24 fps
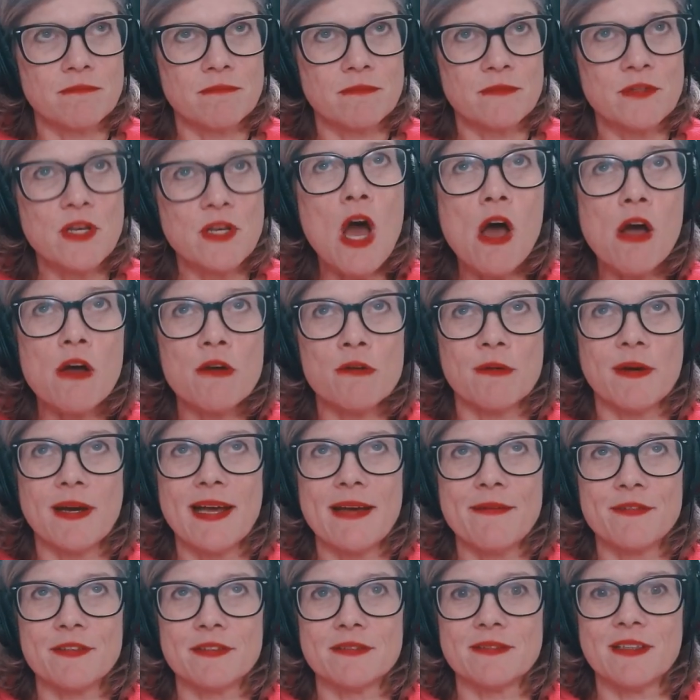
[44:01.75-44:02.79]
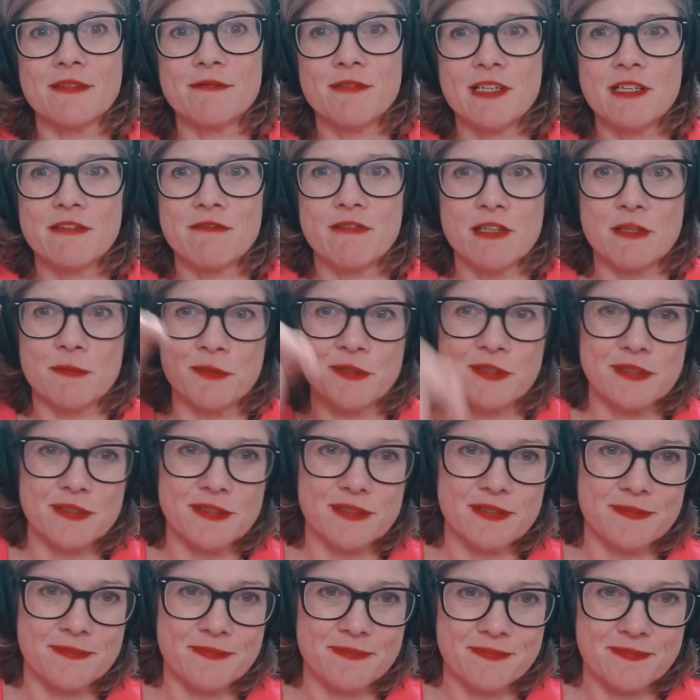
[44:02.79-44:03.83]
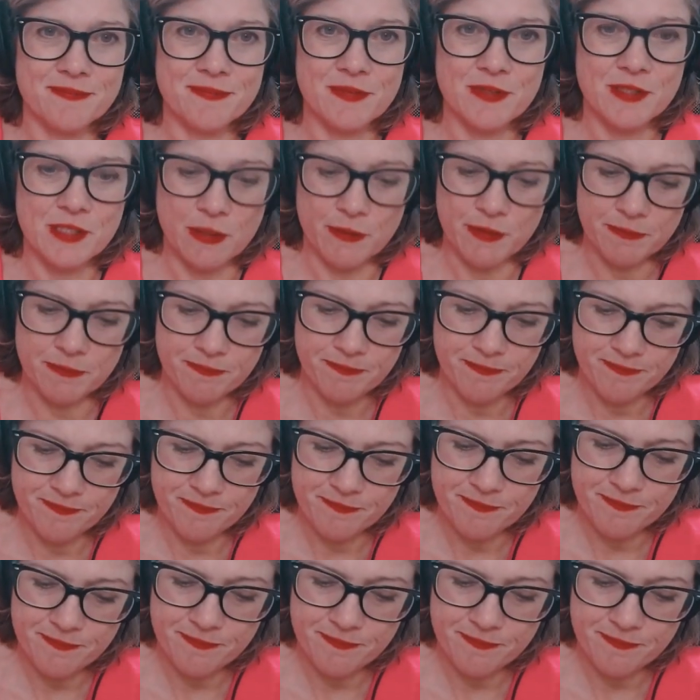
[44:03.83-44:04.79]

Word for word: no i haven't i've read her other books great go on. great